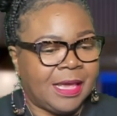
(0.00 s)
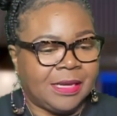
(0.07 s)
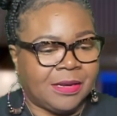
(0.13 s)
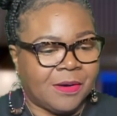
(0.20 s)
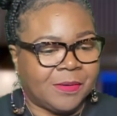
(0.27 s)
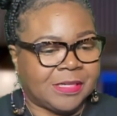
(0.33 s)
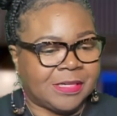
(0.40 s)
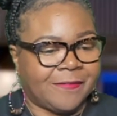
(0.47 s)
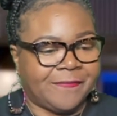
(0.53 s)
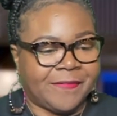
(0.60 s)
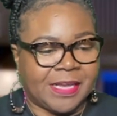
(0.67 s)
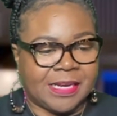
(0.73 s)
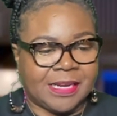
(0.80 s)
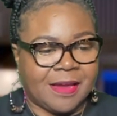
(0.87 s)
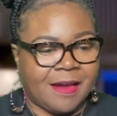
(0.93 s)
was
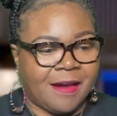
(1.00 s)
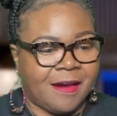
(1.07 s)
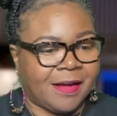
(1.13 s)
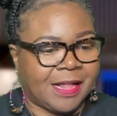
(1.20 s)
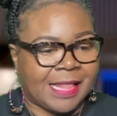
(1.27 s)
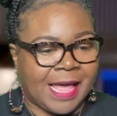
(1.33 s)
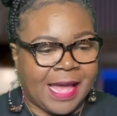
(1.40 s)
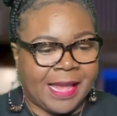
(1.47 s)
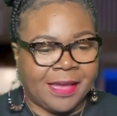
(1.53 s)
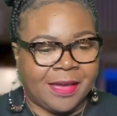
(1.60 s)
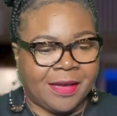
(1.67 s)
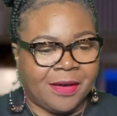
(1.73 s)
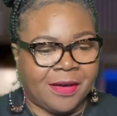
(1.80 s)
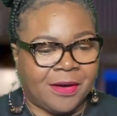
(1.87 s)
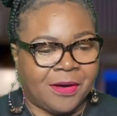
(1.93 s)
defending her
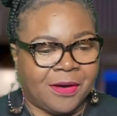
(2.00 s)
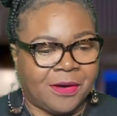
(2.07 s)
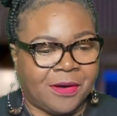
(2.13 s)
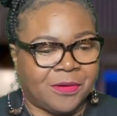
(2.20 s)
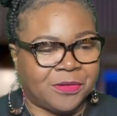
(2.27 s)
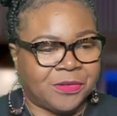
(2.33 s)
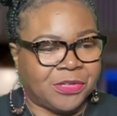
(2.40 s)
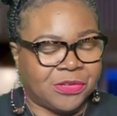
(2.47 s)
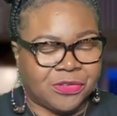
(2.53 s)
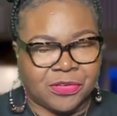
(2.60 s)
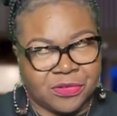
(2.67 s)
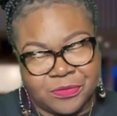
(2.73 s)
client on YouTube,